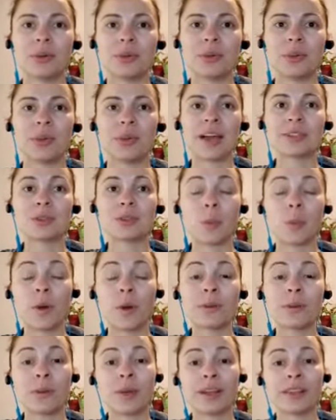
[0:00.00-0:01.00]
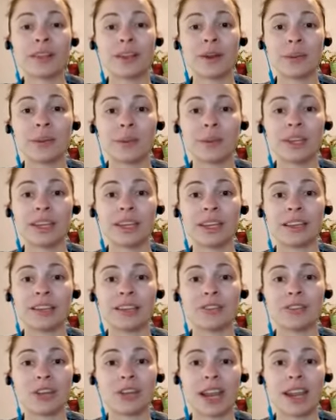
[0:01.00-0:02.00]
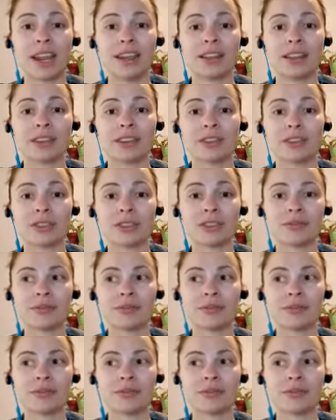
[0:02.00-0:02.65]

that's one way that we can change